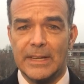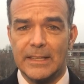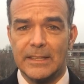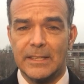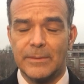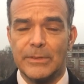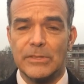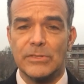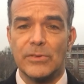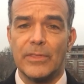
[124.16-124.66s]
get
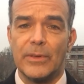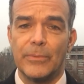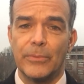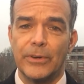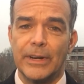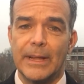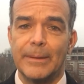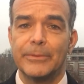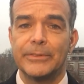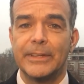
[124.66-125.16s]
them, and so they
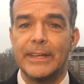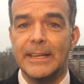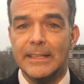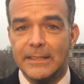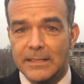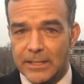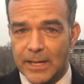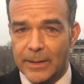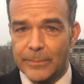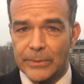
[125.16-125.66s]
weren't able to
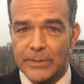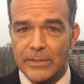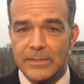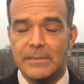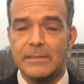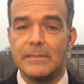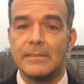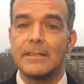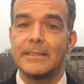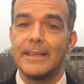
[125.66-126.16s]
hit the
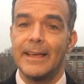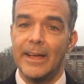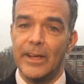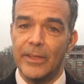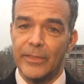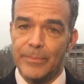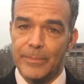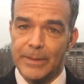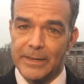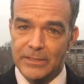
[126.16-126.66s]
numbers that the
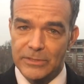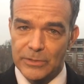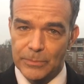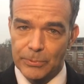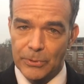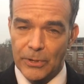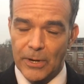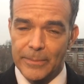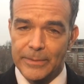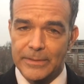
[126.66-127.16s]
health minister
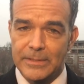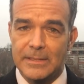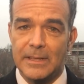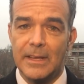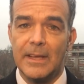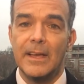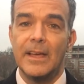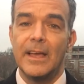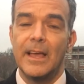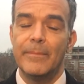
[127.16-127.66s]
promised,
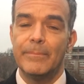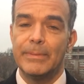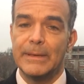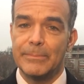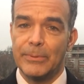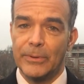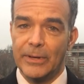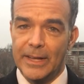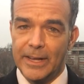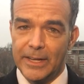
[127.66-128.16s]
and
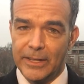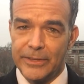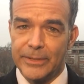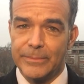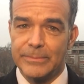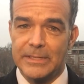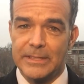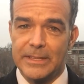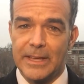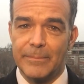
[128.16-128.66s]
people held
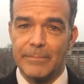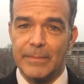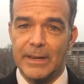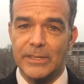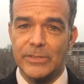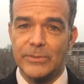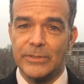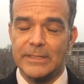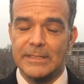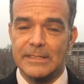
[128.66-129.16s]
them to that
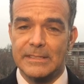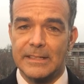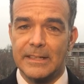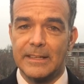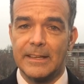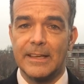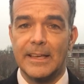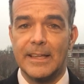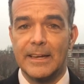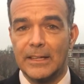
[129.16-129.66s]
measuring
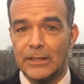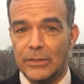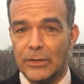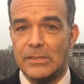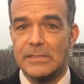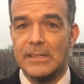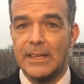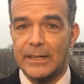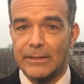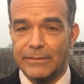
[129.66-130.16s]
stick, and it
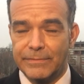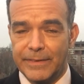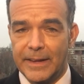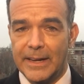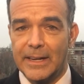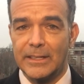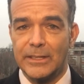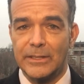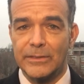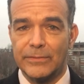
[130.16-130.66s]
looks like a
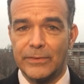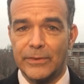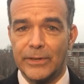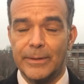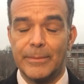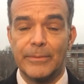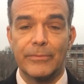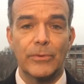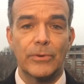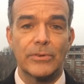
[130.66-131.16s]
failure for
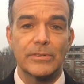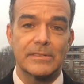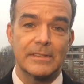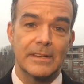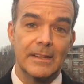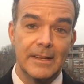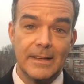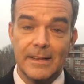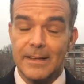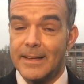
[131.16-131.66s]
him. Of course,
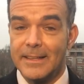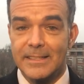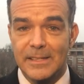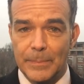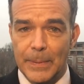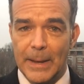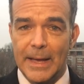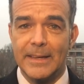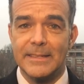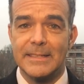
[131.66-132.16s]
it's a
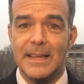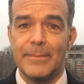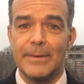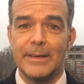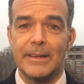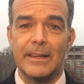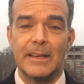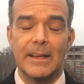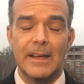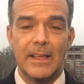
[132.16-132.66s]

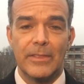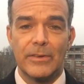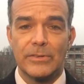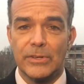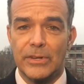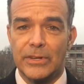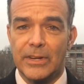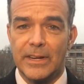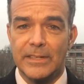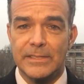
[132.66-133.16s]
pandemic. There's
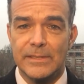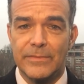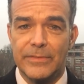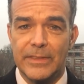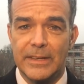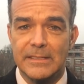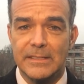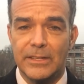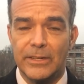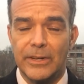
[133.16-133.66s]
all kinds of
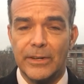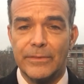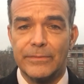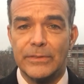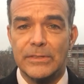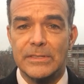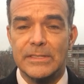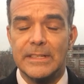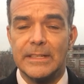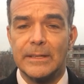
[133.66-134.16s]
things that are
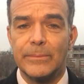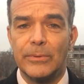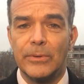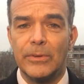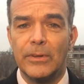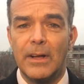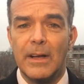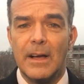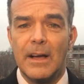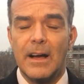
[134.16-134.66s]

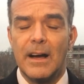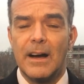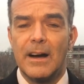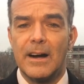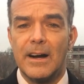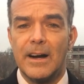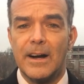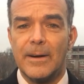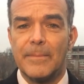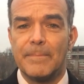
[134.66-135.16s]
unforeseeable,
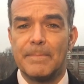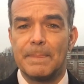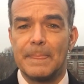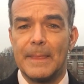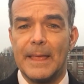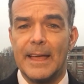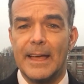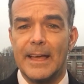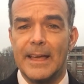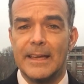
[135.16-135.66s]

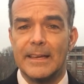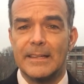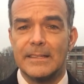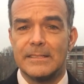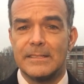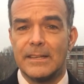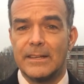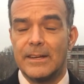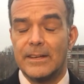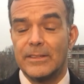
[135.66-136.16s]
you
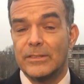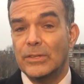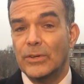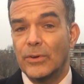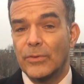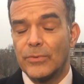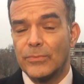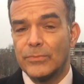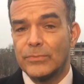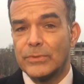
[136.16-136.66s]

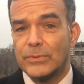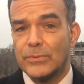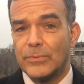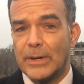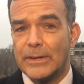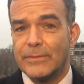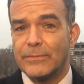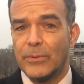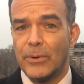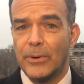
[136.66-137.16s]
know, the
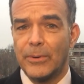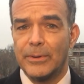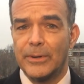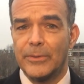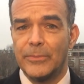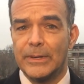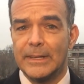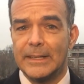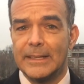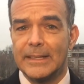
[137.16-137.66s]
way
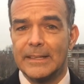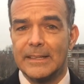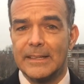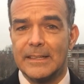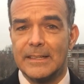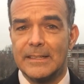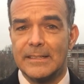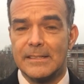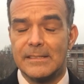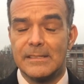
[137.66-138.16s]
forward really
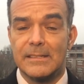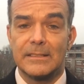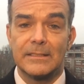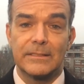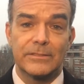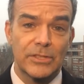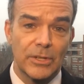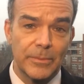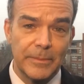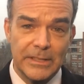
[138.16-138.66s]
is
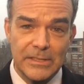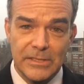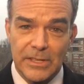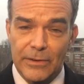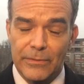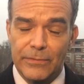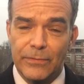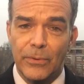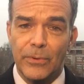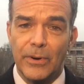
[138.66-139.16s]
Germany's
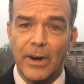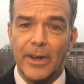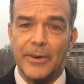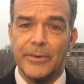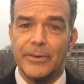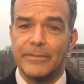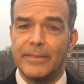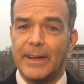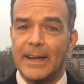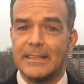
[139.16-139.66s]
got
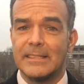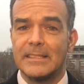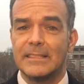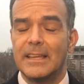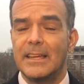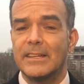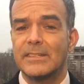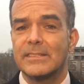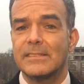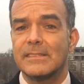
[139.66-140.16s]
400
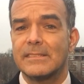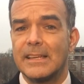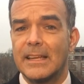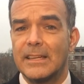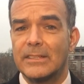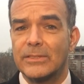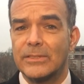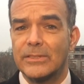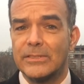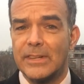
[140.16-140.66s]
vaccination
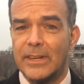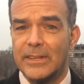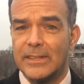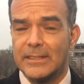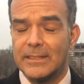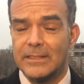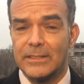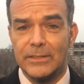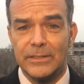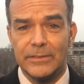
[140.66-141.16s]
centers.
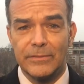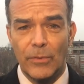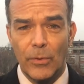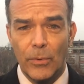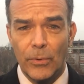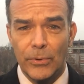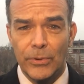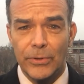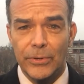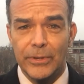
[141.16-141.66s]
They're
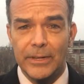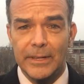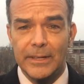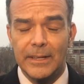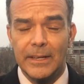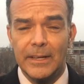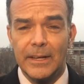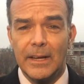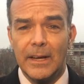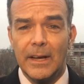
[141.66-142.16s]

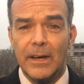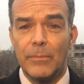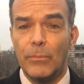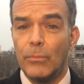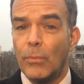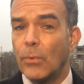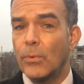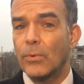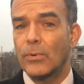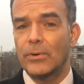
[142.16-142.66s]
ordering
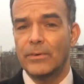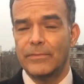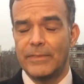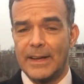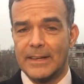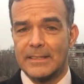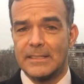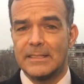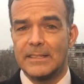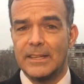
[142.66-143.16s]
more
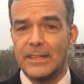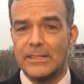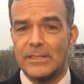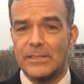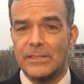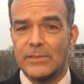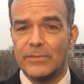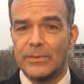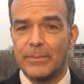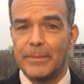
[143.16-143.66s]

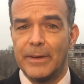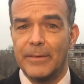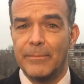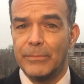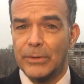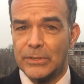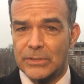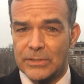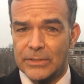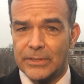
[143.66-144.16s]
vaccinations from
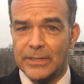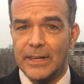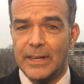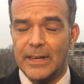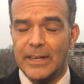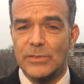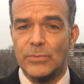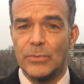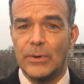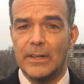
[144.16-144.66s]
Moderna
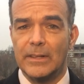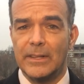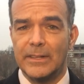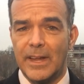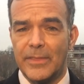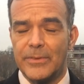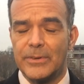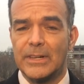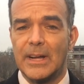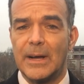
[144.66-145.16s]
as well,
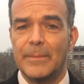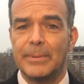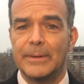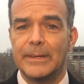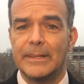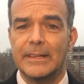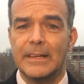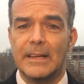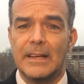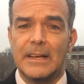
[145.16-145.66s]
another
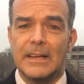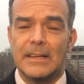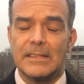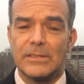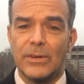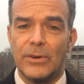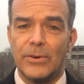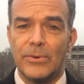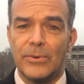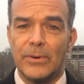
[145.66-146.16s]
company.
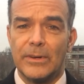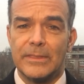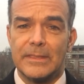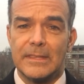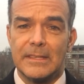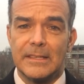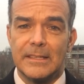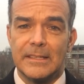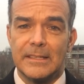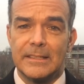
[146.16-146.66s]
So
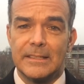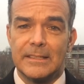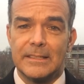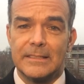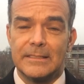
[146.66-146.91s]
the